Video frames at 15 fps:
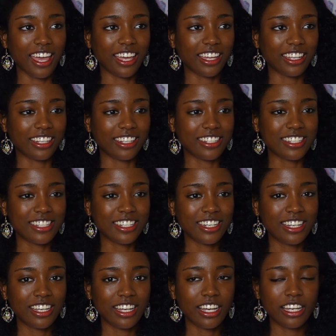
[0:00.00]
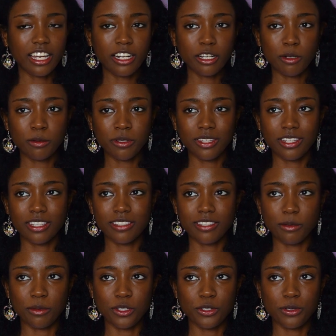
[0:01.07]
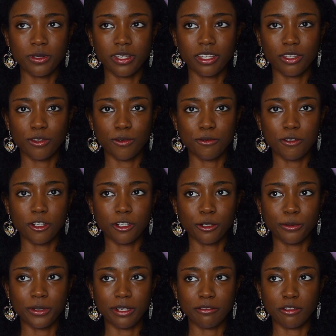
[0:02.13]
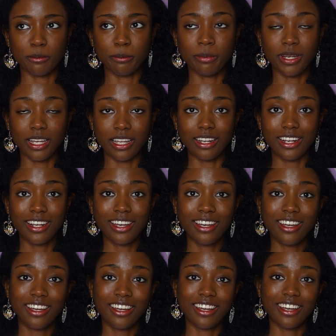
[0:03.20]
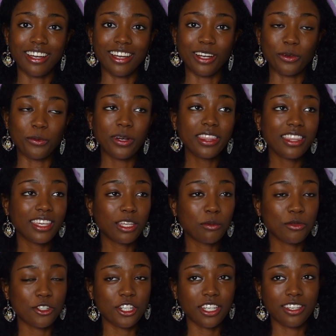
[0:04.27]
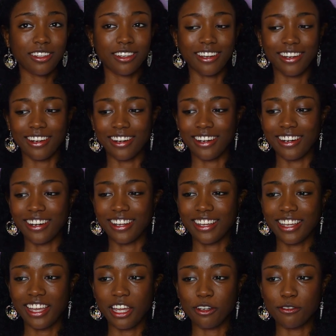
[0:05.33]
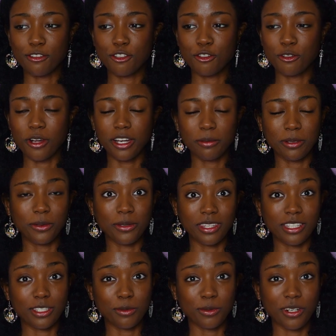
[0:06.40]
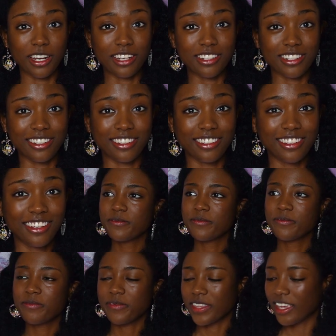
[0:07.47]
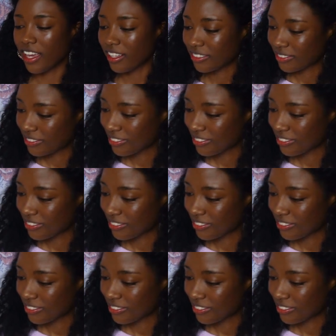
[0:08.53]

and I got a couple things. I might do like a thrift haul or whatever, but uh, one thing in particular kind of struck me with inspiration. Yeah,